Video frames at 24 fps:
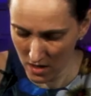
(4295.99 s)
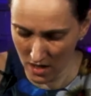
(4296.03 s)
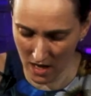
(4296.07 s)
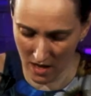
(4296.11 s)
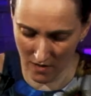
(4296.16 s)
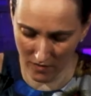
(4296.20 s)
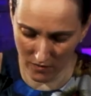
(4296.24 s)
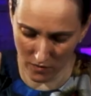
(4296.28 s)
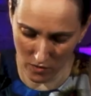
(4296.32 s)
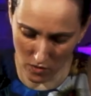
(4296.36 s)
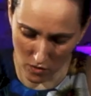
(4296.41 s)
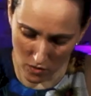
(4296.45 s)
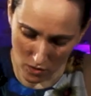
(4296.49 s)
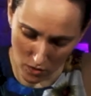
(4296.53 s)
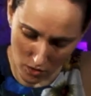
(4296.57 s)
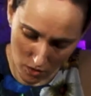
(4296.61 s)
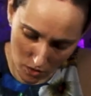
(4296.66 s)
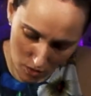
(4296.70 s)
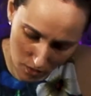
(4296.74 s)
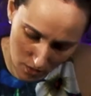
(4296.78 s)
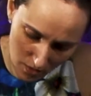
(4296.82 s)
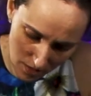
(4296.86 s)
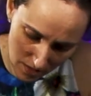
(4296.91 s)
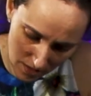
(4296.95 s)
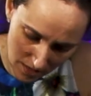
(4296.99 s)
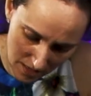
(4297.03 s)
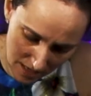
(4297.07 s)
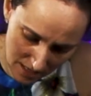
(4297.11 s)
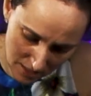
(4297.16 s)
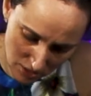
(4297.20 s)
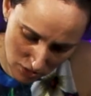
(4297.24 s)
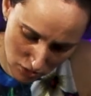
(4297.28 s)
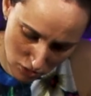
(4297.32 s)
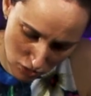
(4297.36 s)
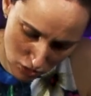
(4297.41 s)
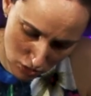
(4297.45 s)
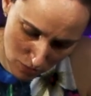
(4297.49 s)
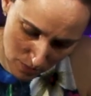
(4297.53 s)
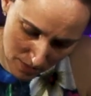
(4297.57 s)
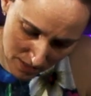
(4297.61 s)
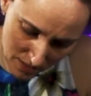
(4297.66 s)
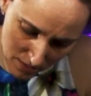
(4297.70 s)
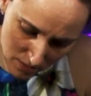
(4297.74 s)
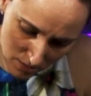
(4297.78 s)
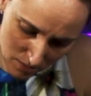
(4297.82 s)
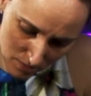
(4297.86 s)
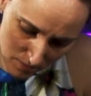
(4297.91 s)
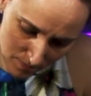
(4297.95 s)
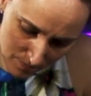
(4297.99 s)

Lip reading: If your hands are too big,